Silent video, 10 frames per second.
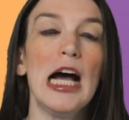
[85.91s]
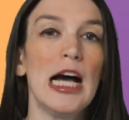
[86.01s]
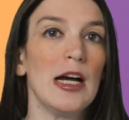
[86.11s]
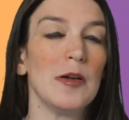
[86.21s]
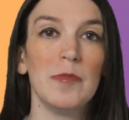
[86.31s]

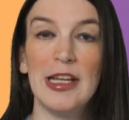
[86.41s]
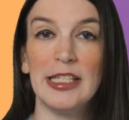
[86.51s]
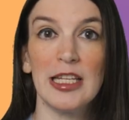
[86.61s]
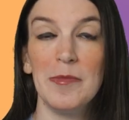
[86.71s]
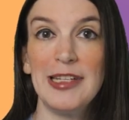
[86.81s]
uh,
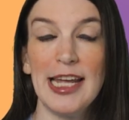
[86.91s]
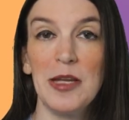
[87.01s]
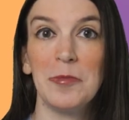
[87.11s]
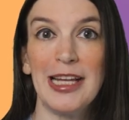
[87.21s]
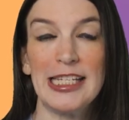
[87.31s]
is going to be
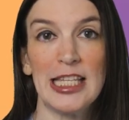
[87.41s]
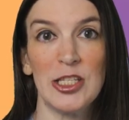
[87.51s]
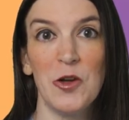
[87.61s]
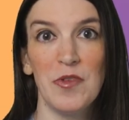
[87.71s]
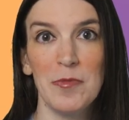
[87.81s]
taking place
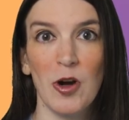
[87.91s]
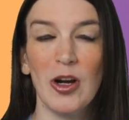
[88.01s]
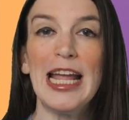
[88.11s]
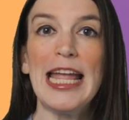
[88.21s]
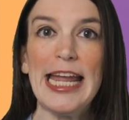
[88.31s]
this November.